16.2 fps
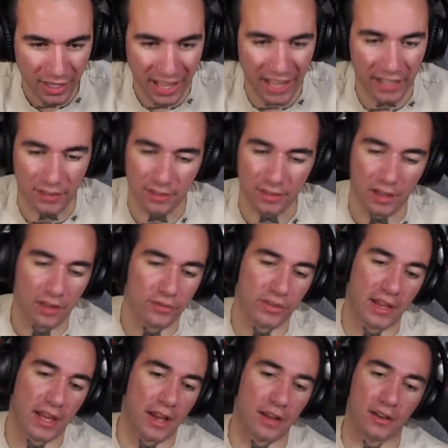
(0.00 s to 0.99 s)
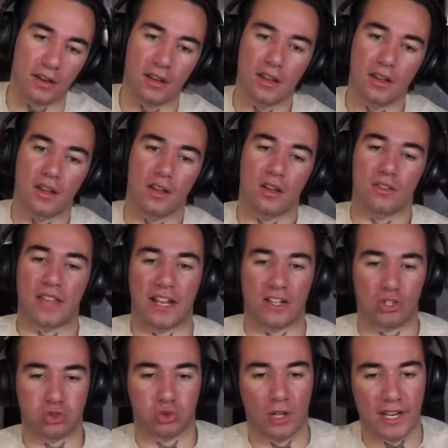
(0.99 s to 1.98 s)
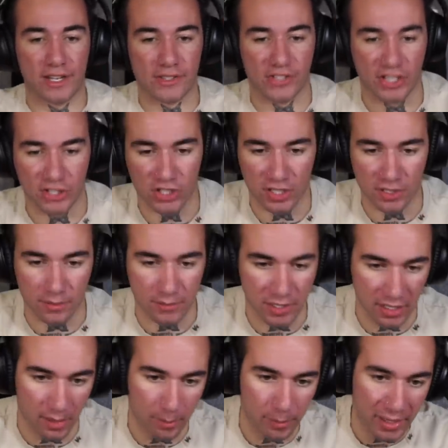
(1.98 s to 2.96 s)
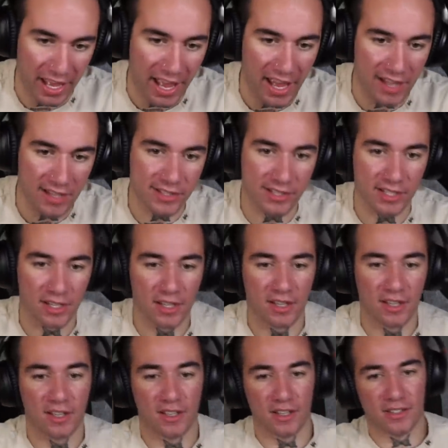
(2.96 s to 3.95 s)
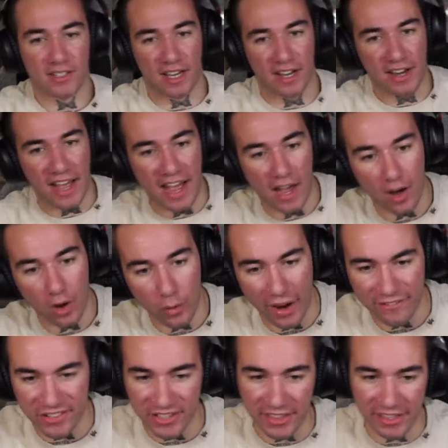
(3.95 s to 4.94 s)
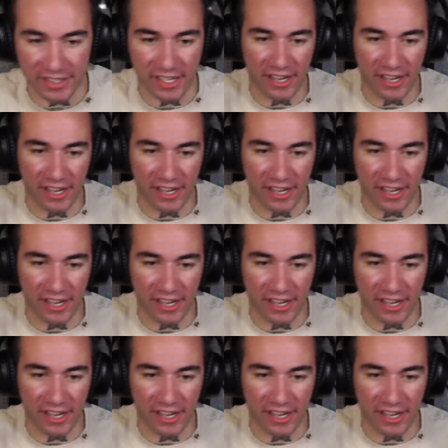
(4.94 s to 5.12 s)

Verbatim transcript: I love that. That transition to the past, to now, everything